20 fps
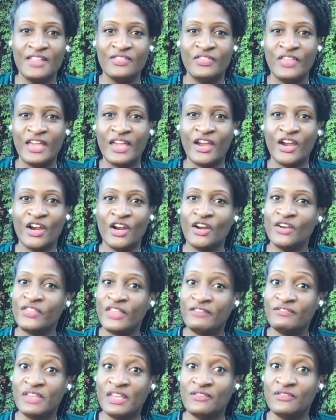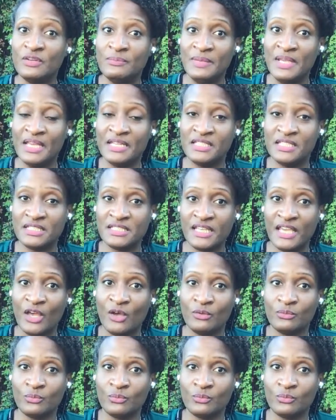They've given me a discount,